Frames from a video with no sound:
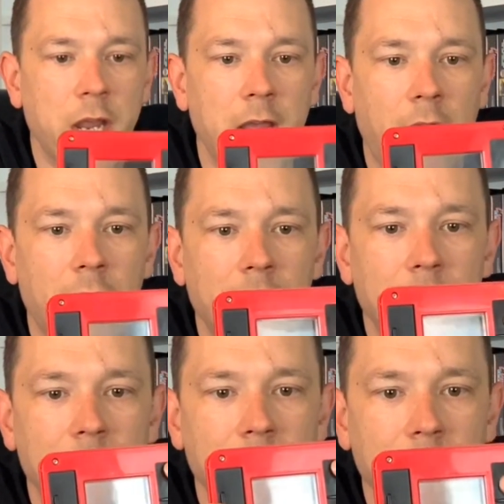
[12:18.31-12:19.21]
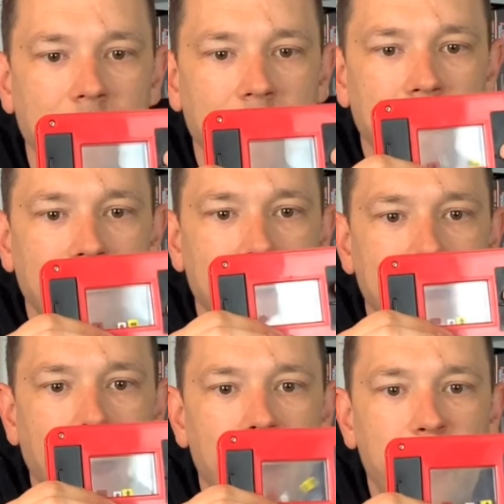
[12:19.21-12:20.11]
here
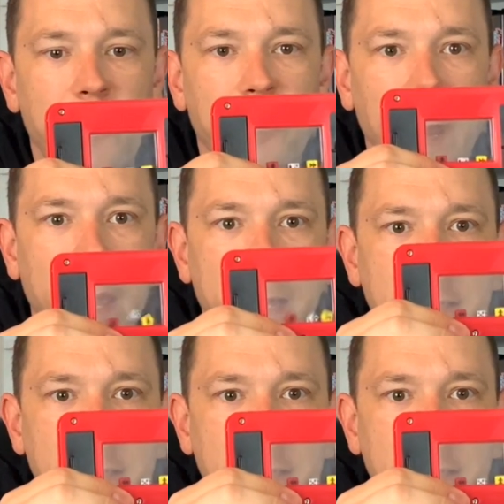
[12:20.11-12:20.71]
that flicks